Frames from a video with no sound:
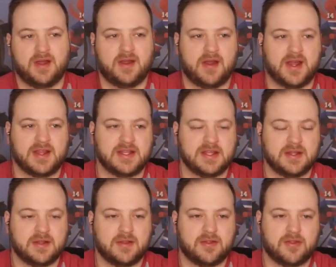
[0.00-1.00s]
I
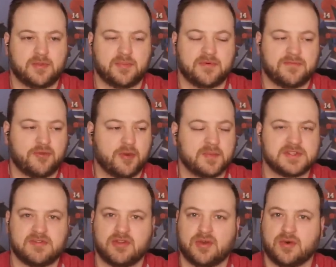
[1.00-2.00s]
think the
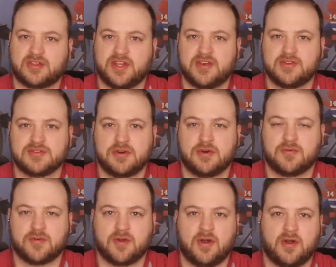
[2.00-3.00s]
performance of the goaltenders
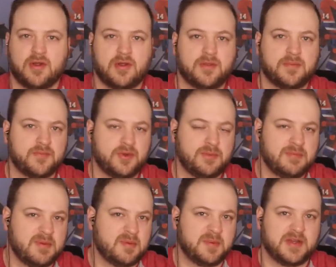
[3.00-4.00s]
overall,
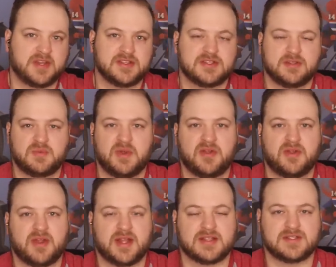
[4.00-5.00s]
maybe be
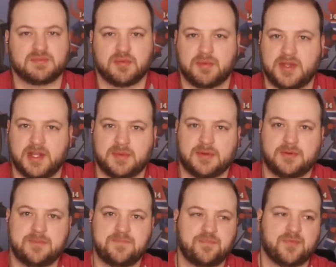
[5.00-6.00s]
concerned whether that's
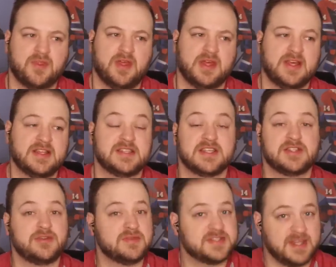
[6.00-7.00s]
repeatable. Like, is
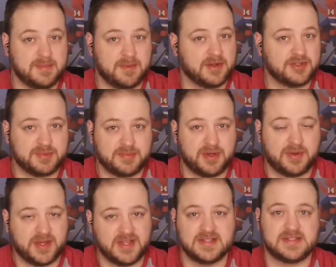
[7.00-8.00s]
this who Sam
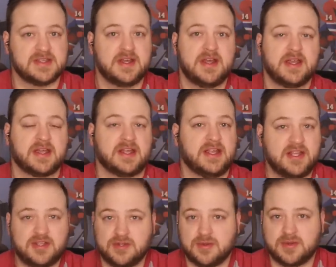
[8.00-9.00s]
Montembeau is?
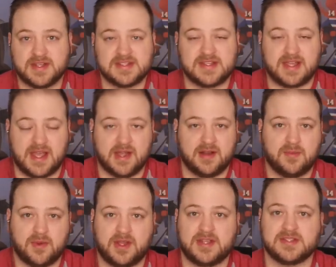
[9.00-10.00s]
Can he do this
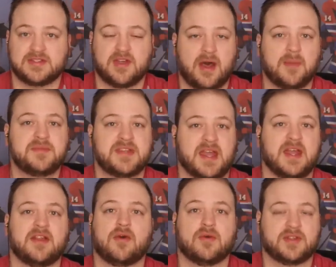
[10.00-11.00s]
again where he's a
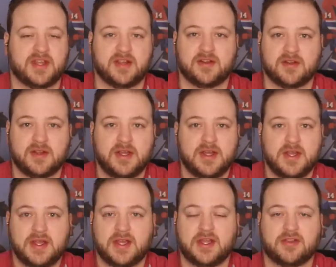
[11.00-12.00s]
top 10 goaltender
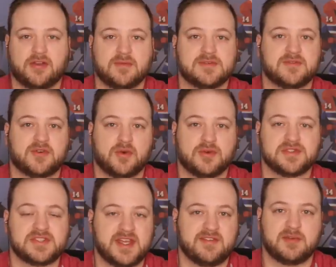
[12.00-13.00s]
in terms of
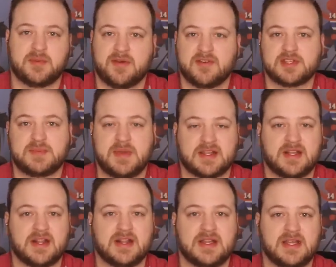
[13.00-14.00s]
goals saved above
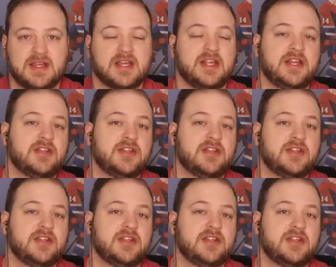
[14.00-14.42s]
expected in the league?